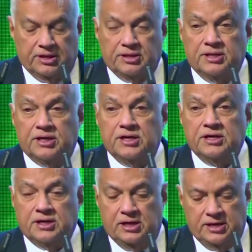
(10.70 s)
The
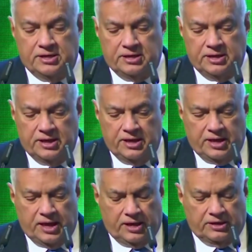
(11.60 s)
interlinked
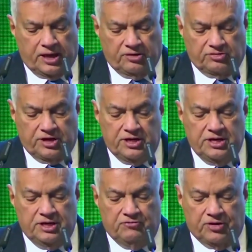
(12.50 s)
and
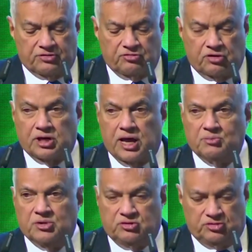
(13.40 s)
cascading effects of
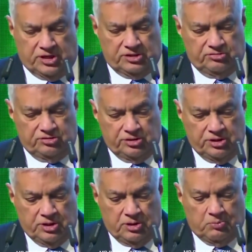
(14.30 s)
climate change,
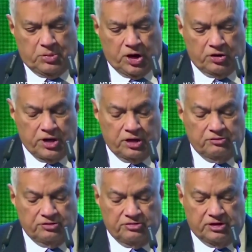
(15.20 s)

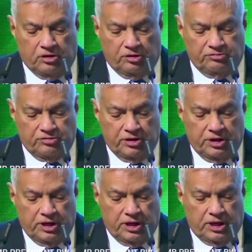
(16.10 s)
biodiversity loss,
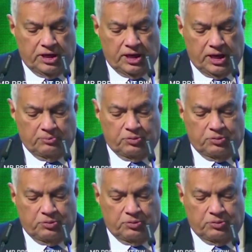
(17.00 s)
and